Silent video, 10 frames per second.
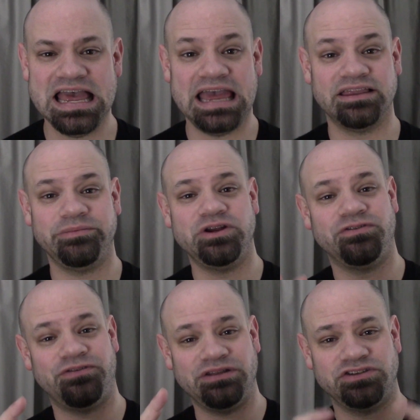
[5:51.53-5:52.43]
And let me know if
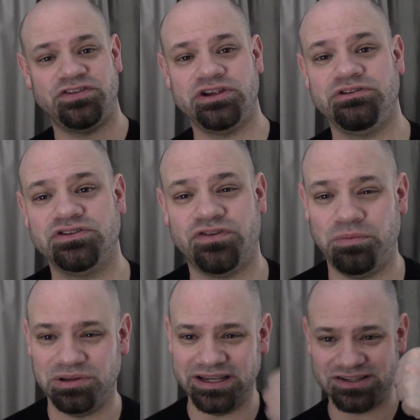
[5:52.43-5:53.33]
you found this video useful.
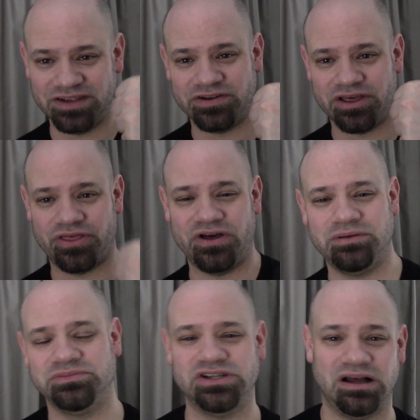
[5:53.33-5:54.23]
Please give it a
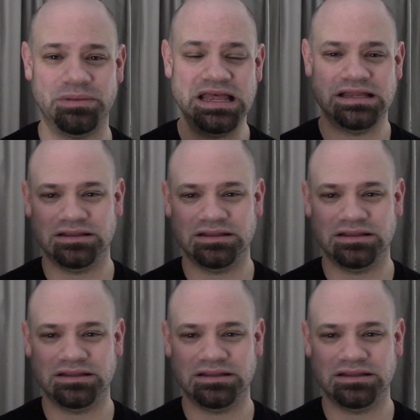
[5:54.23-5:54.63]
thumbs up.